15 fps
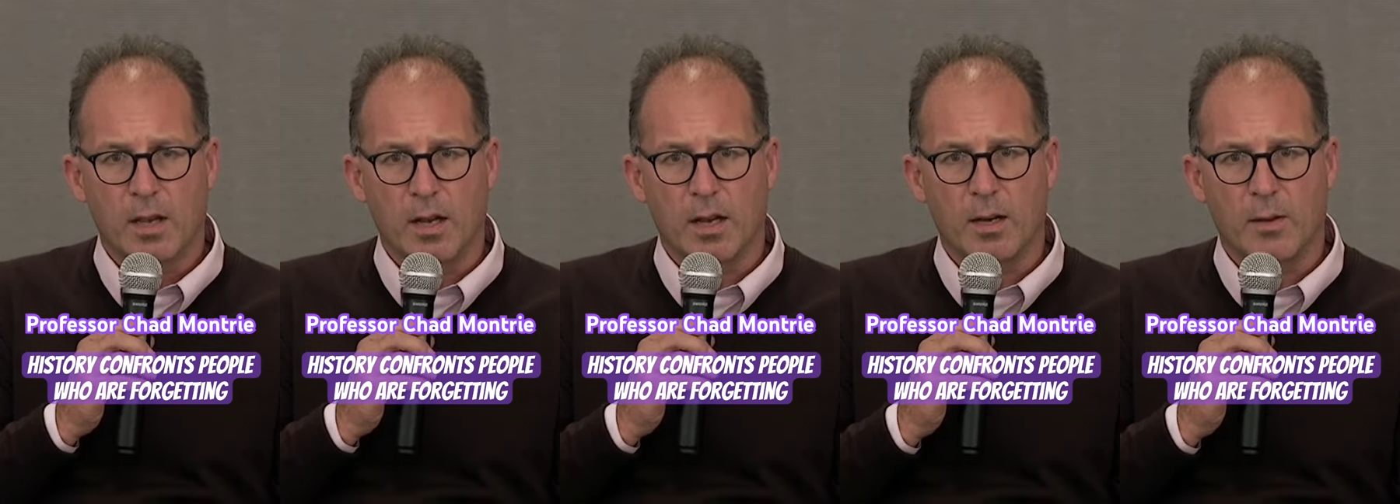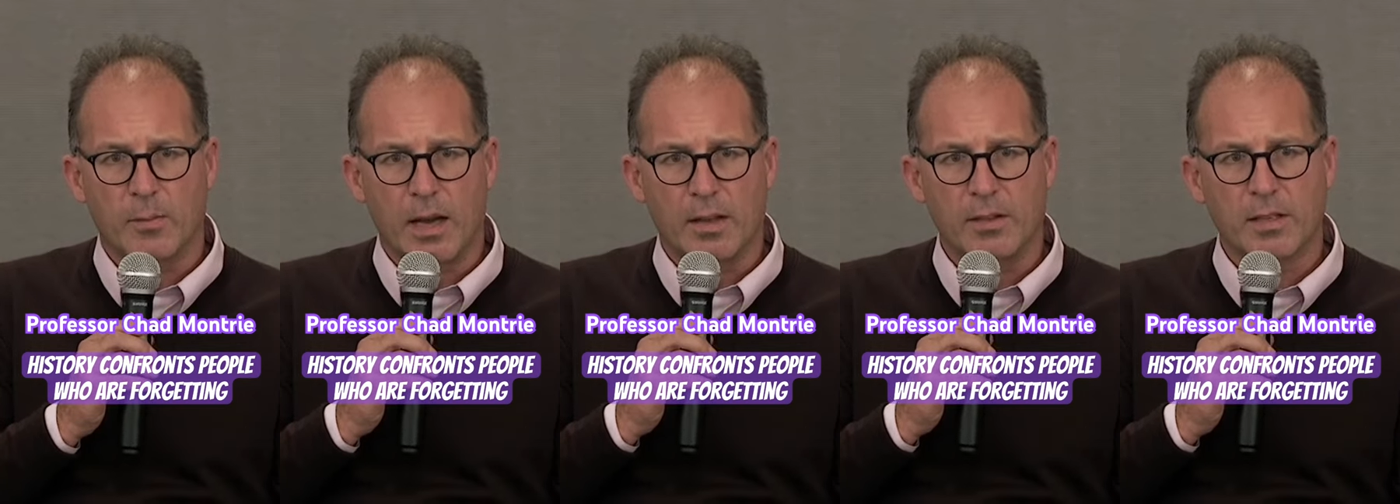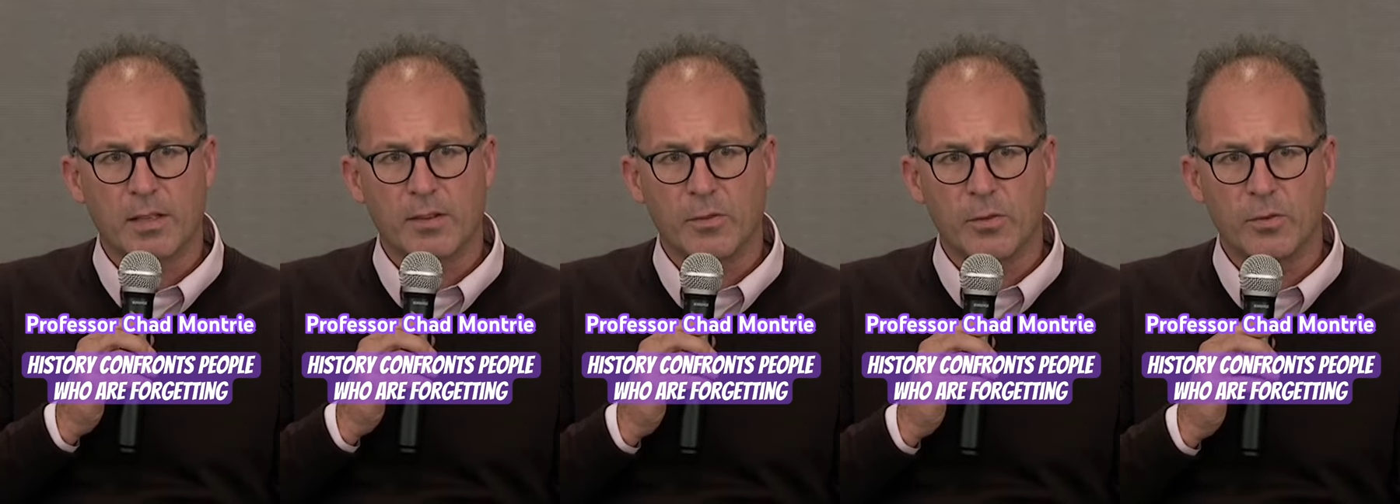Um, I
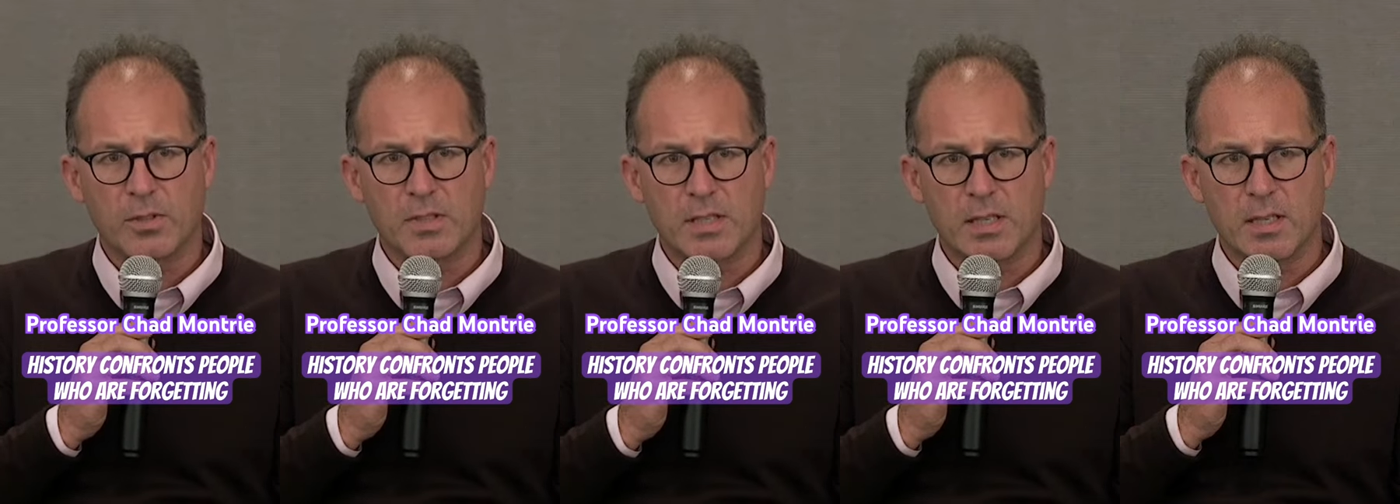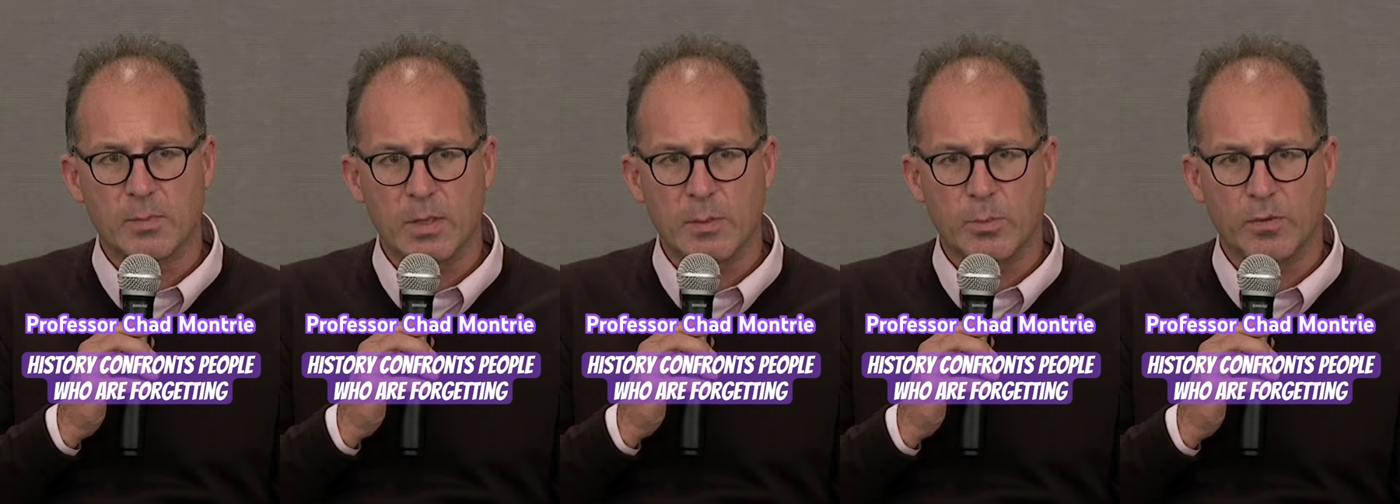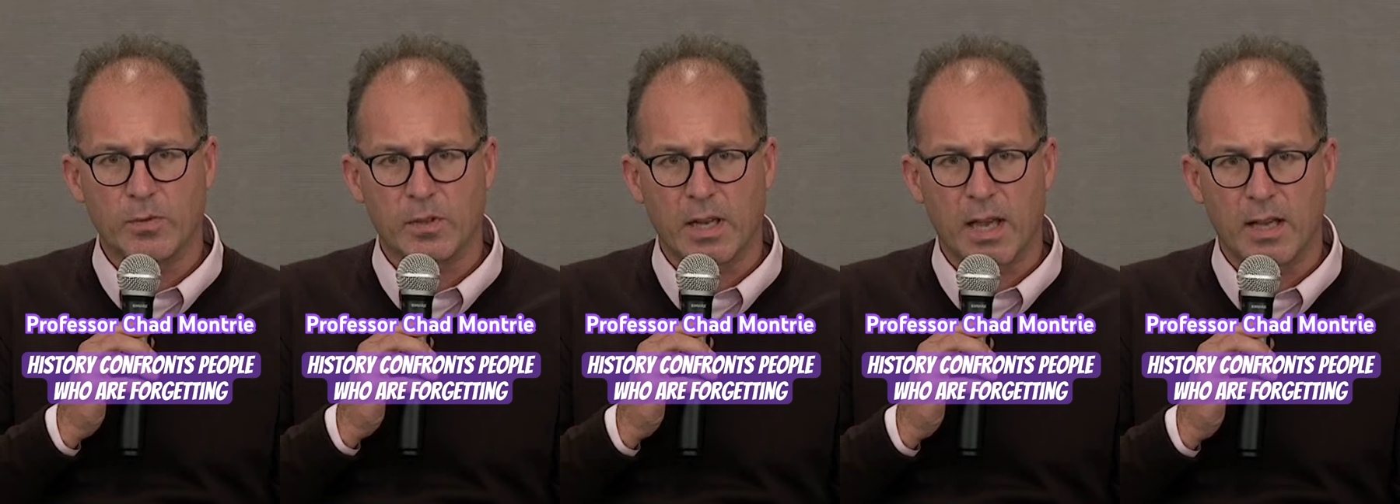think if you see people
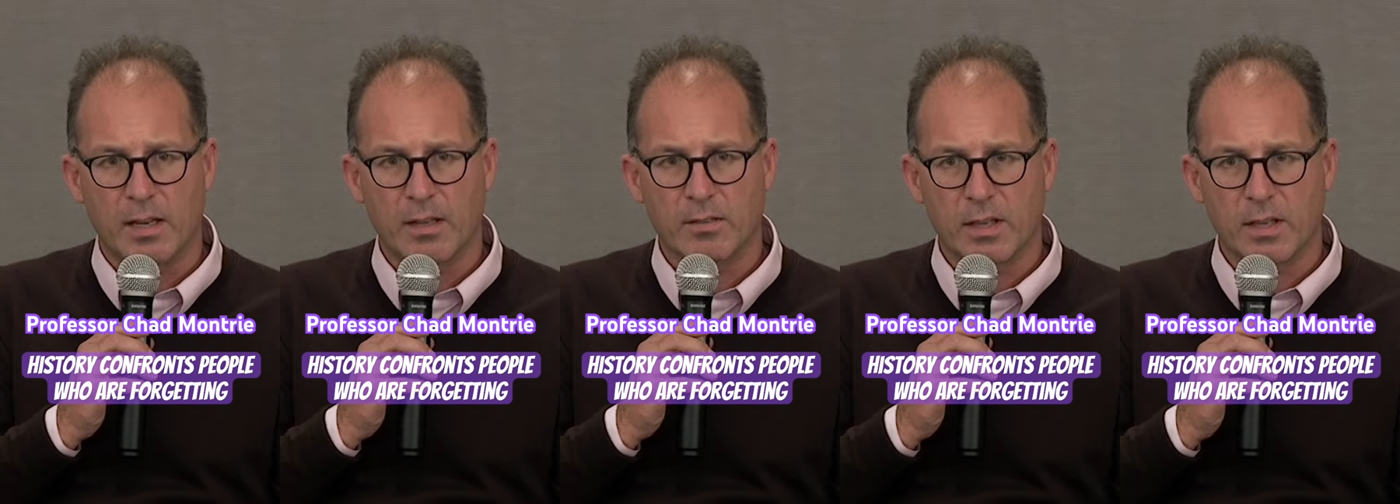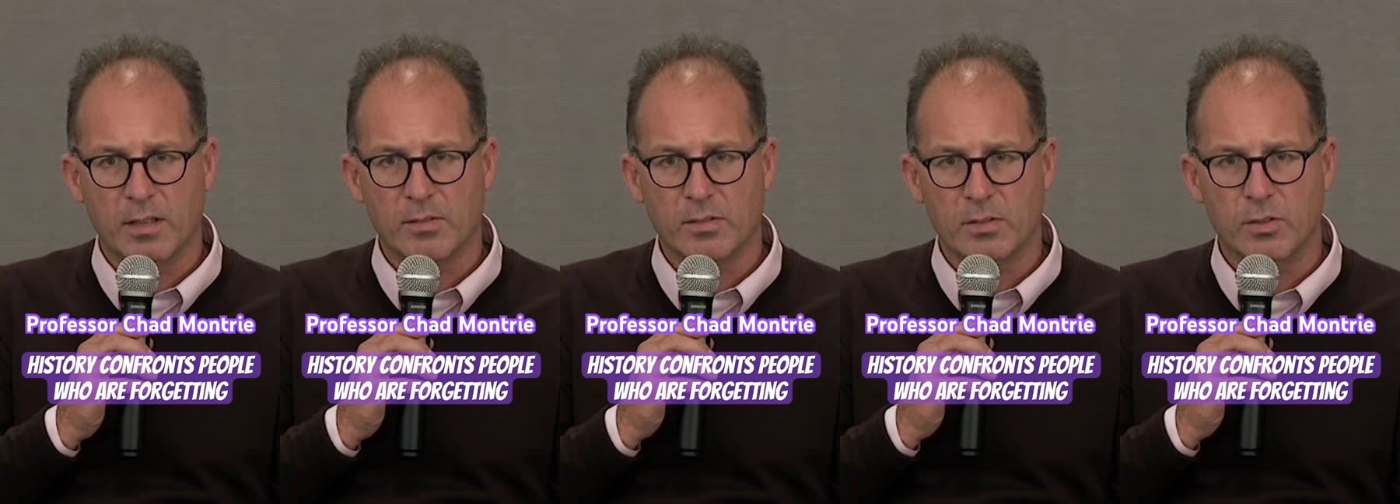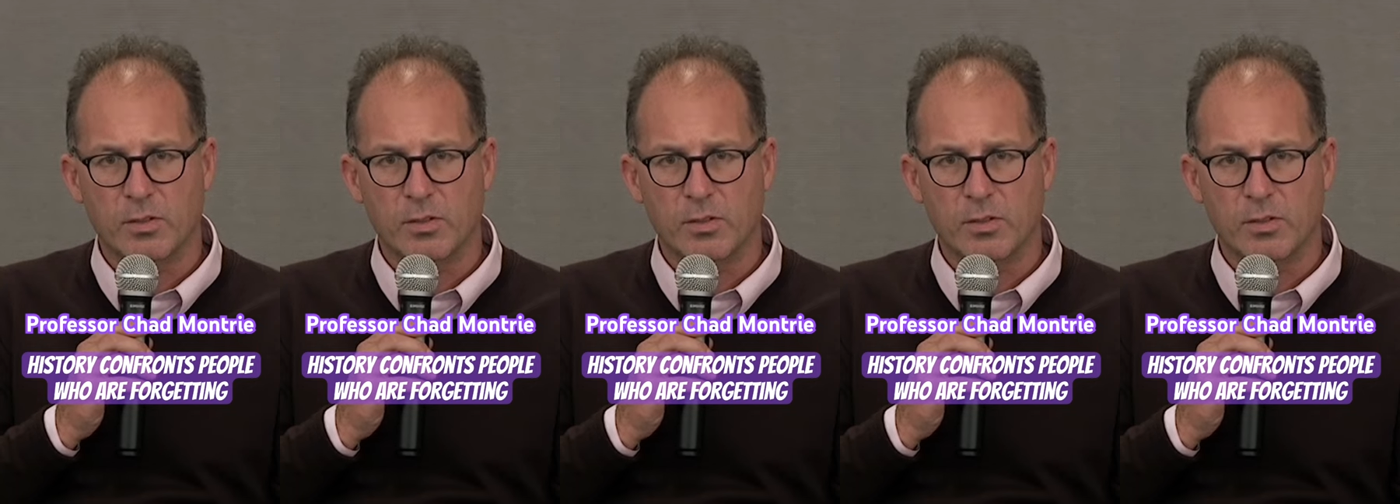forgetting things,